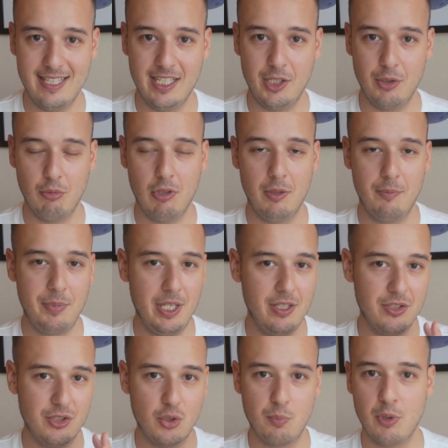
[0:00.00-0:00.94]
that you will
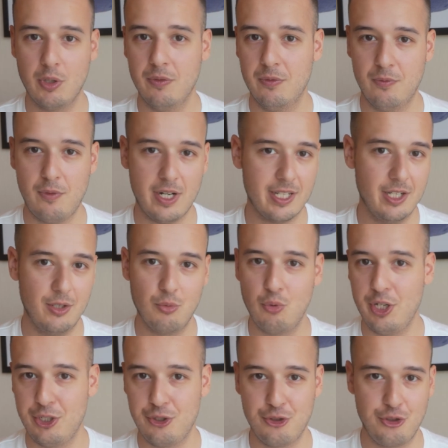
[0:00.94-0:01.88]
be super fucking
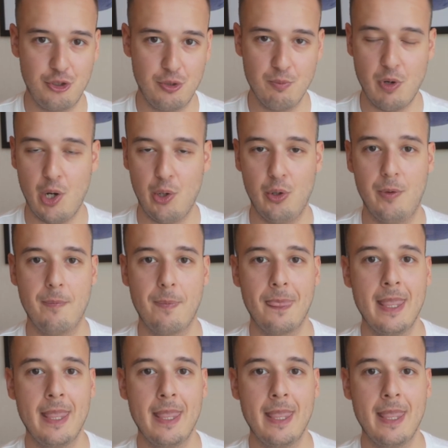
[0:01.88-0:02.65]
rich tomorrow.